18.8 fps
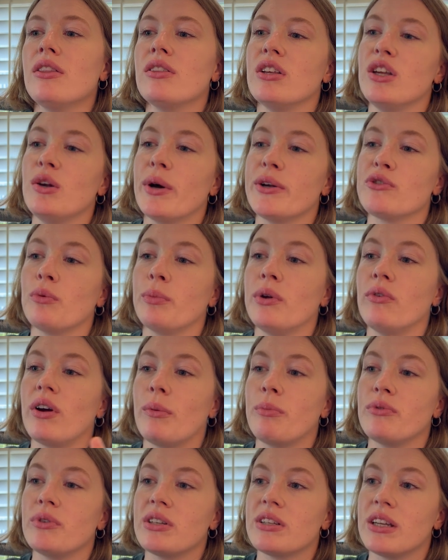the U.S. will be
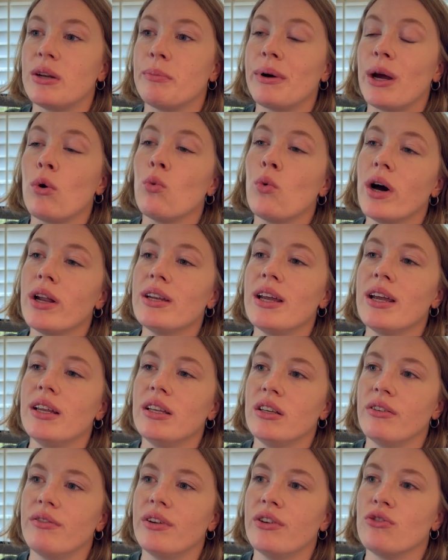represented by one
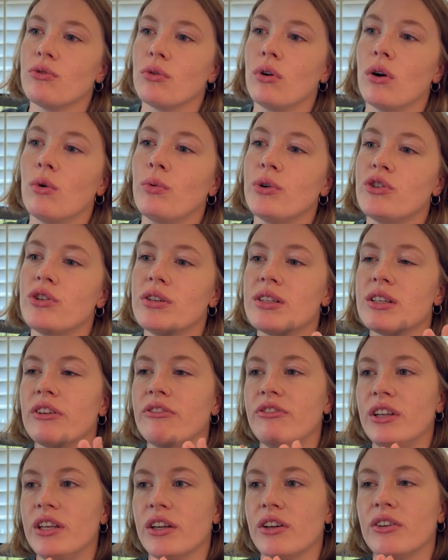individual, which is
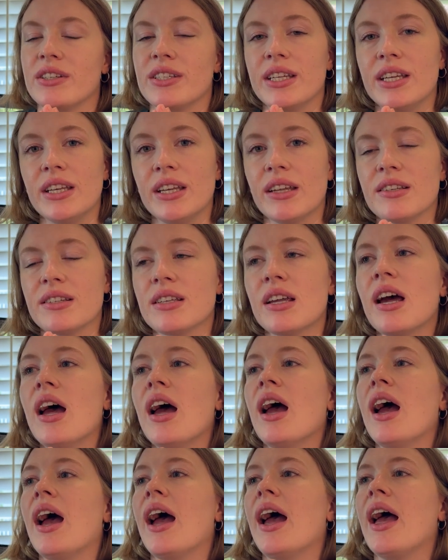Evita Kriskinas.
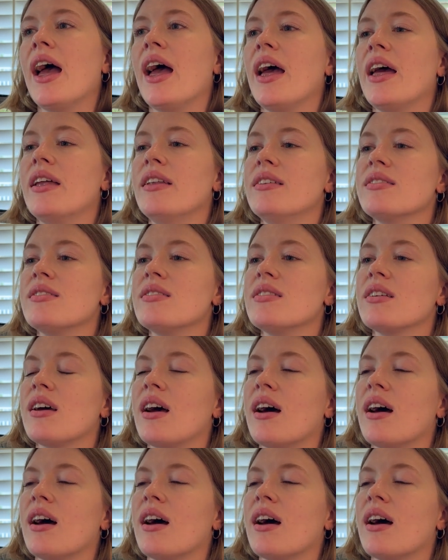And